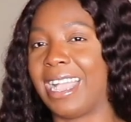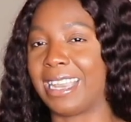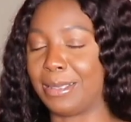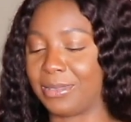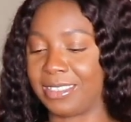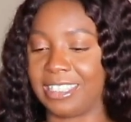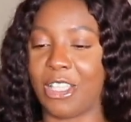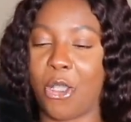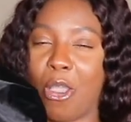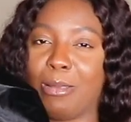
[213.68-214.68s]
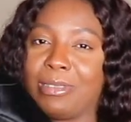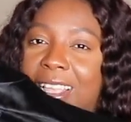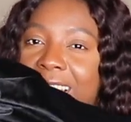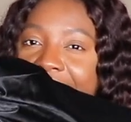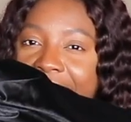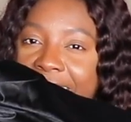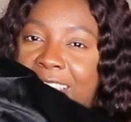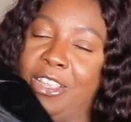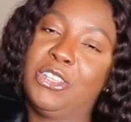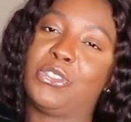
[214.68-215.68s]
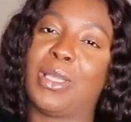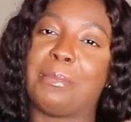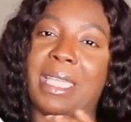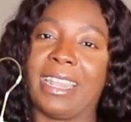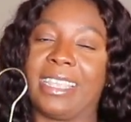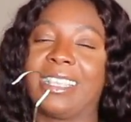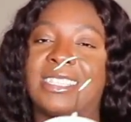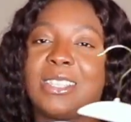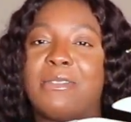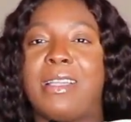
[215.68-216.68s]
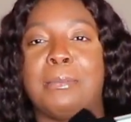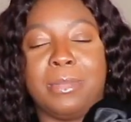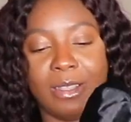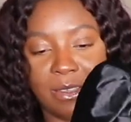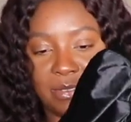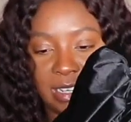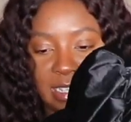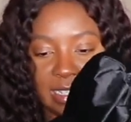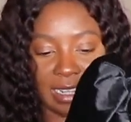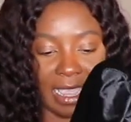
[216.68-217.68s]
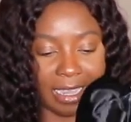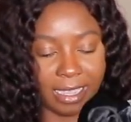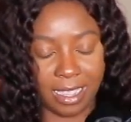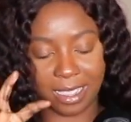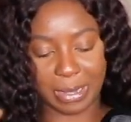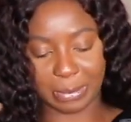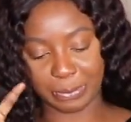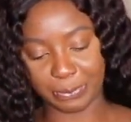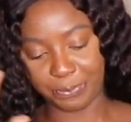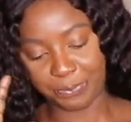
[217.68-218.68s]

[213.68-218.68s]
items their arms are like dramatic and stuff. I'm loving these like um,